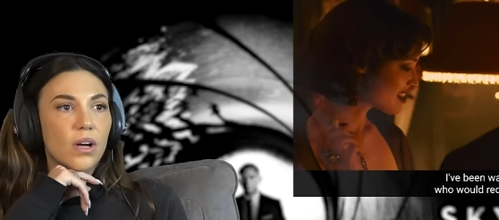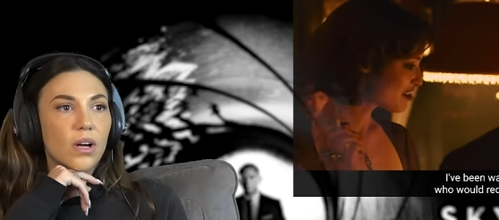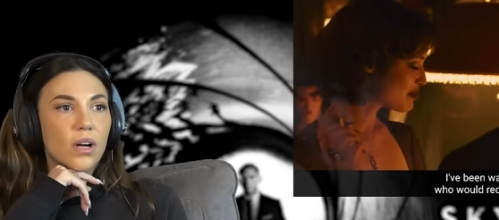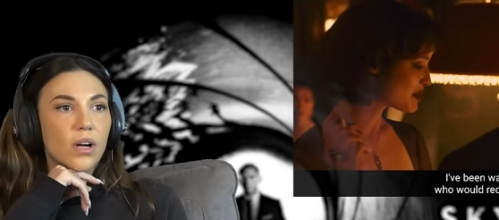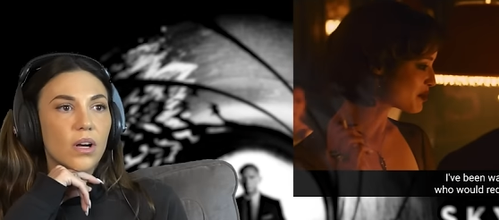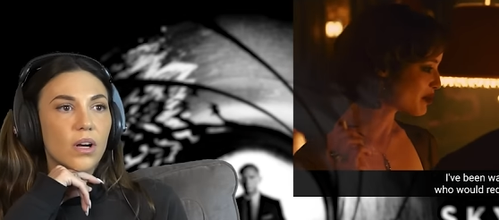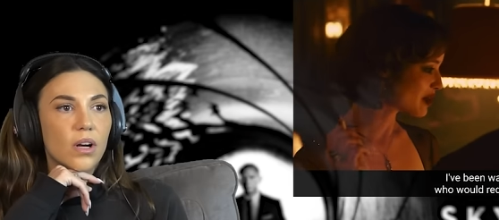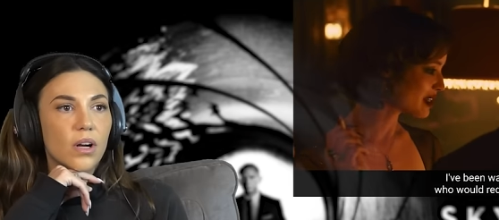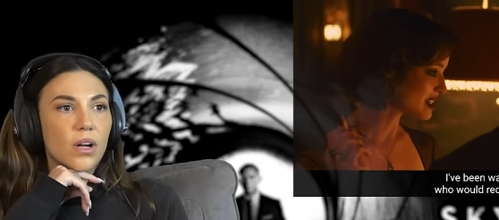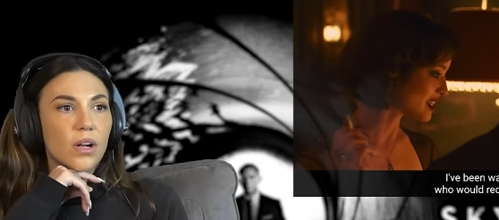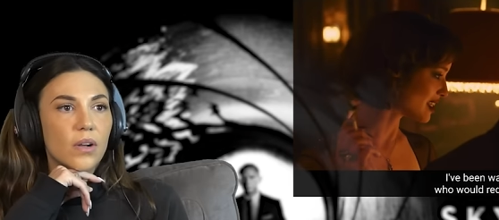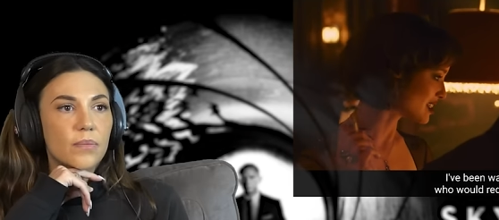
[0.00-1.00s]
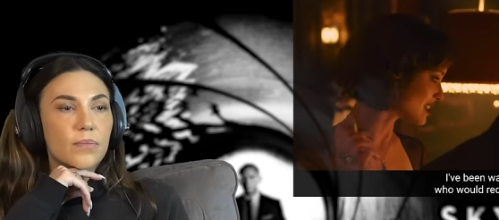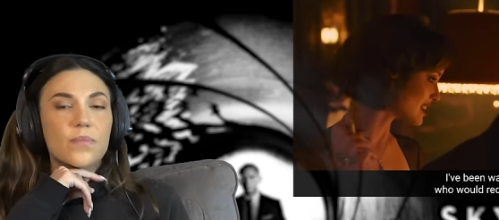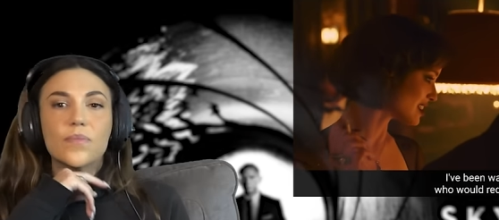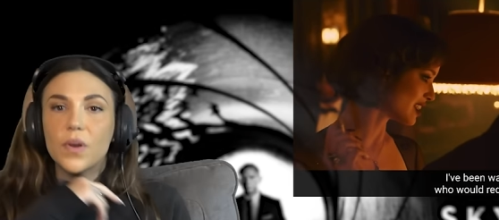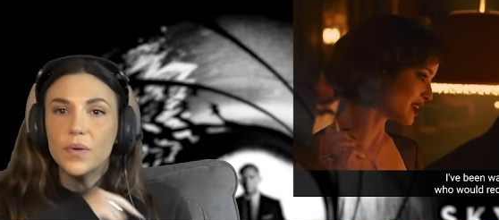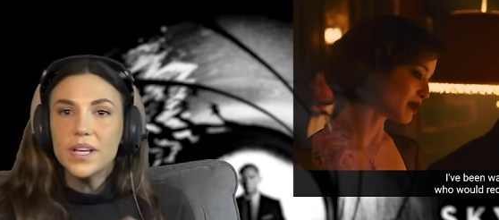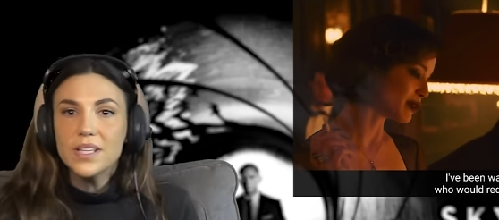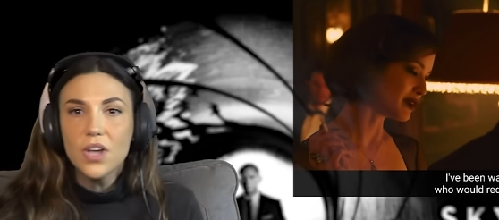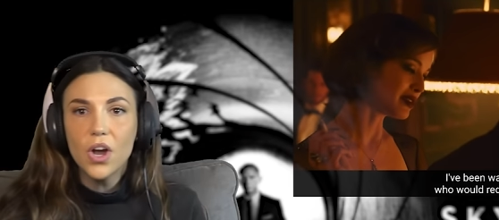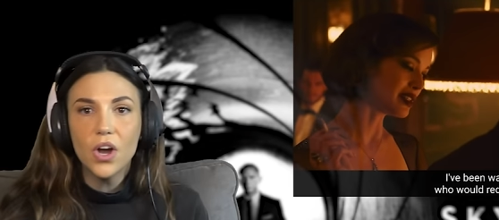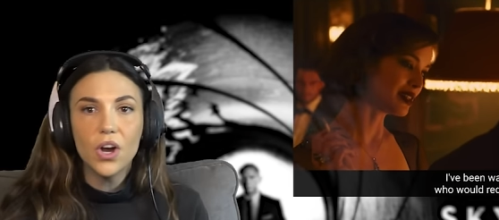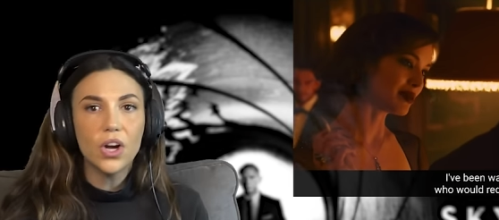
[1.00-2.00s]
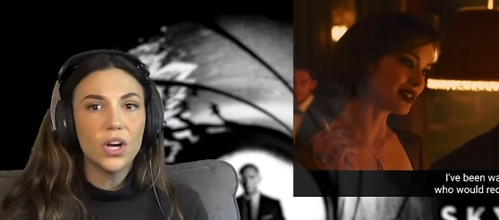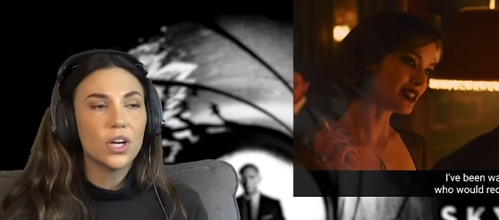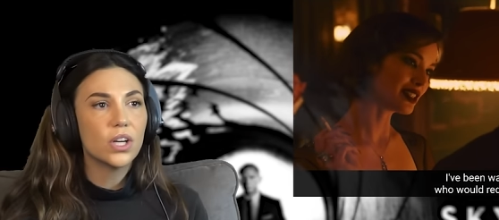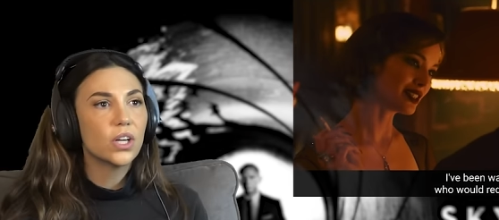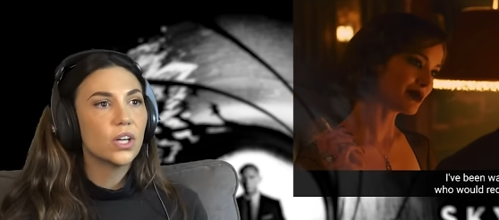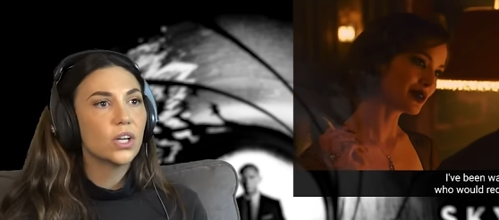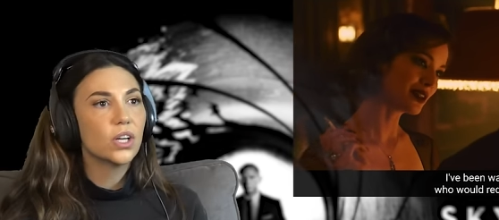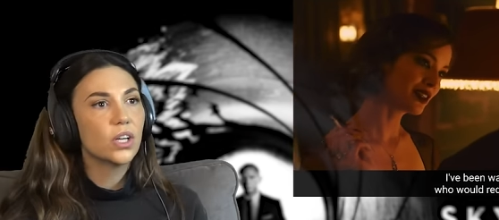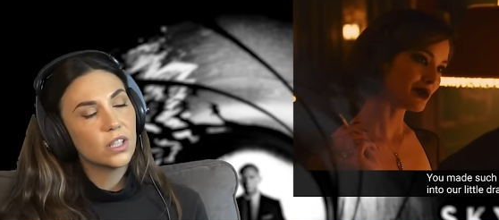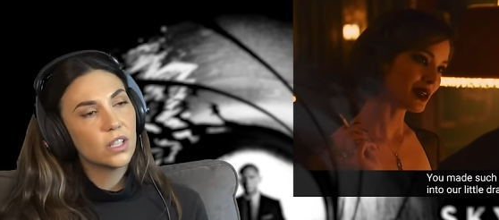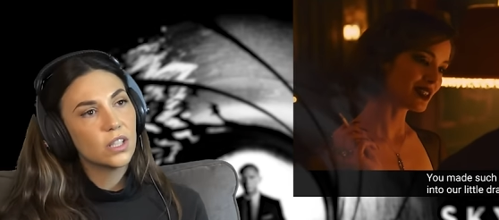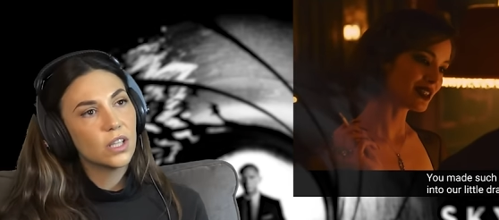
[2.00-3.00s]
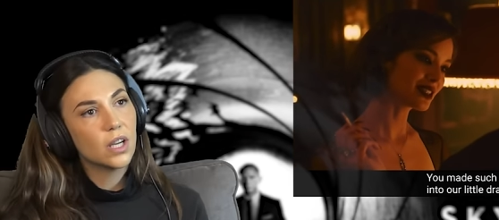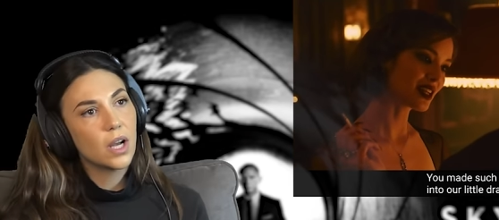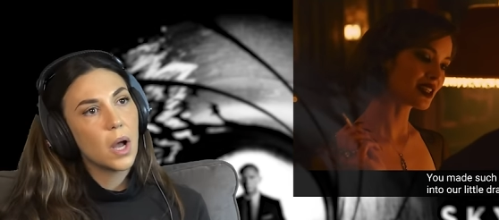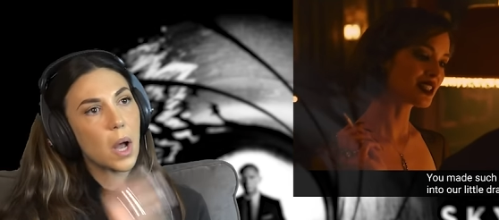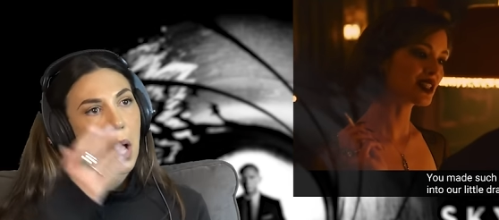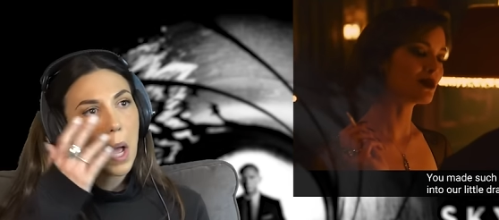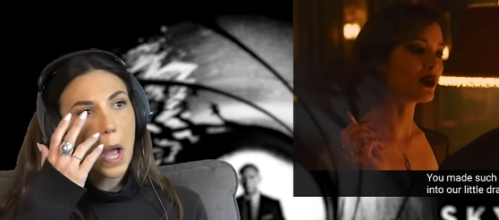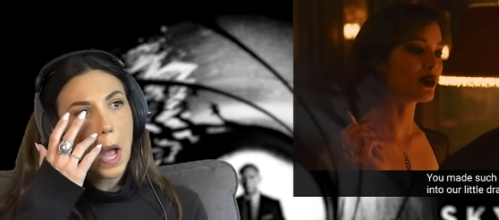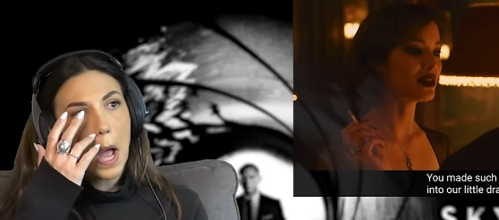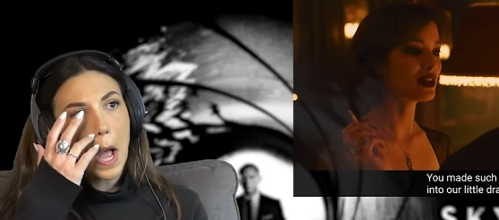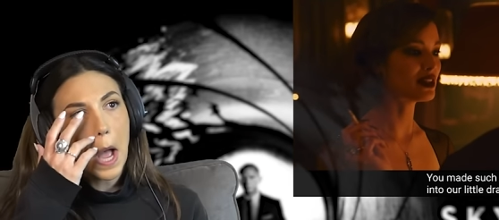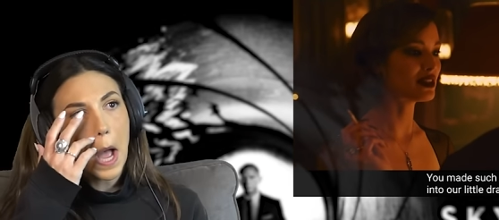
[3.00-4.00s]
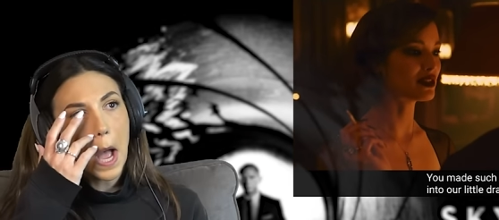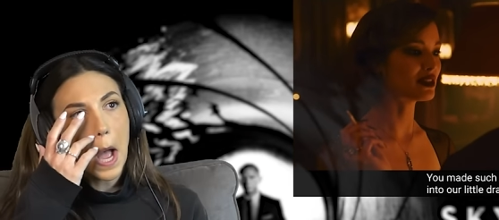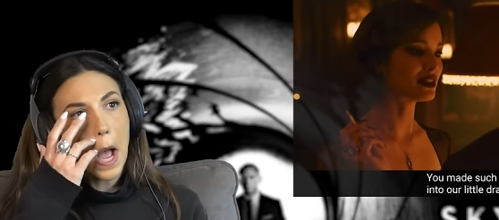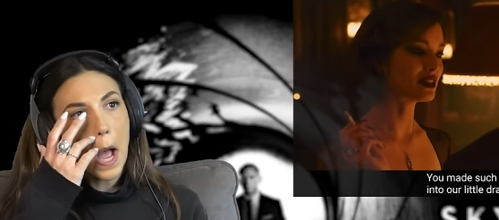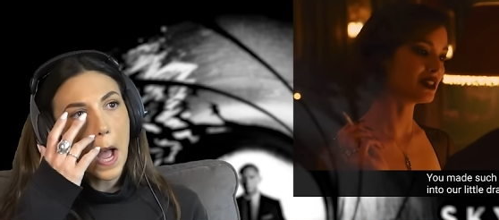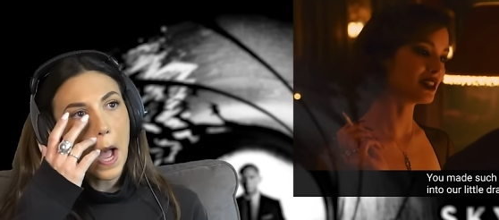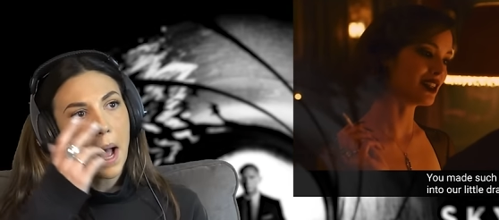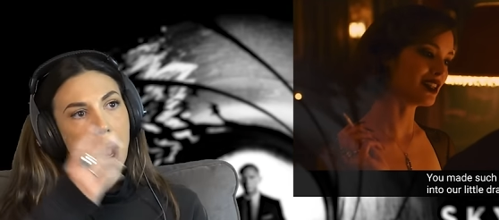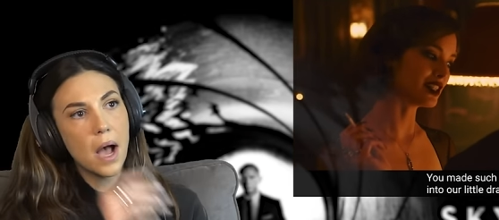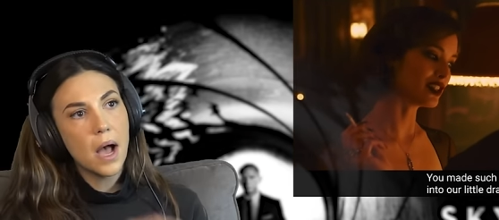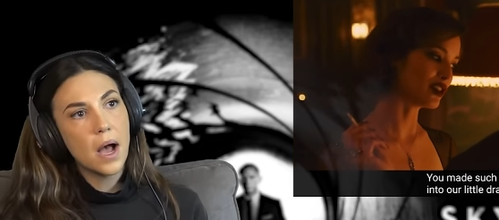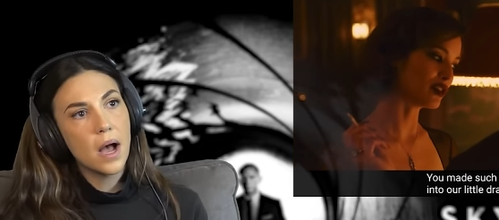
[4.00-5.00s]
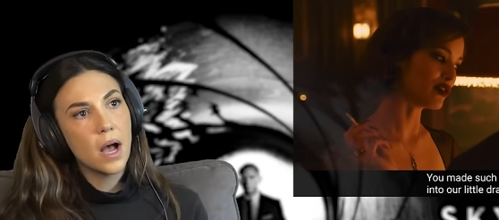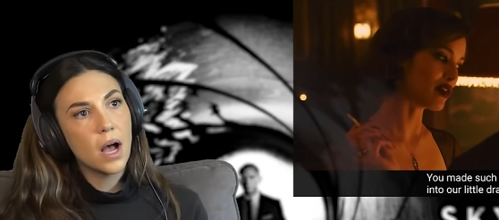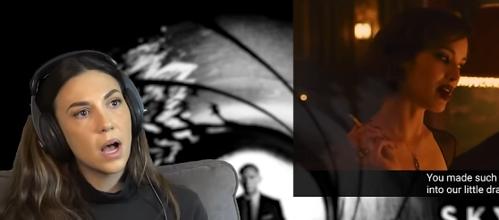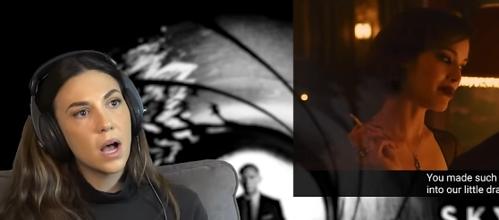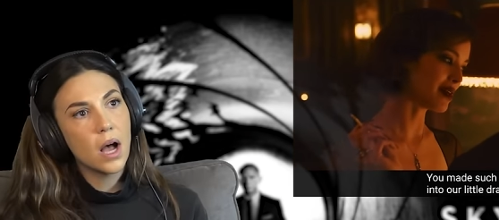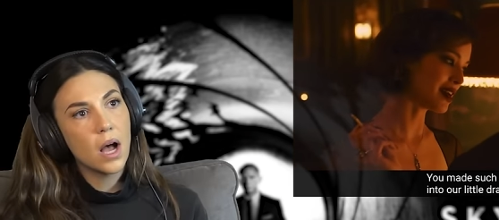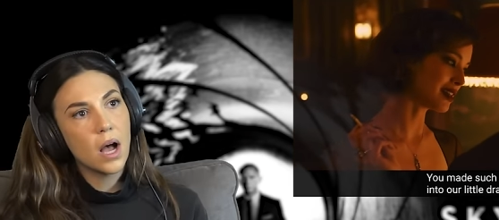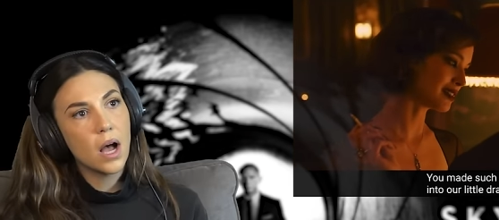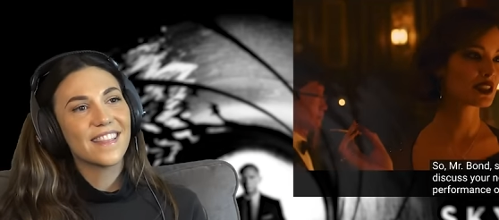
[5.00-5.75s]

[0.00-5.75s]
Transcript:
Speaker 1: I've been waiting to see it is her. The chip. You made such a bold entrance into a little drama.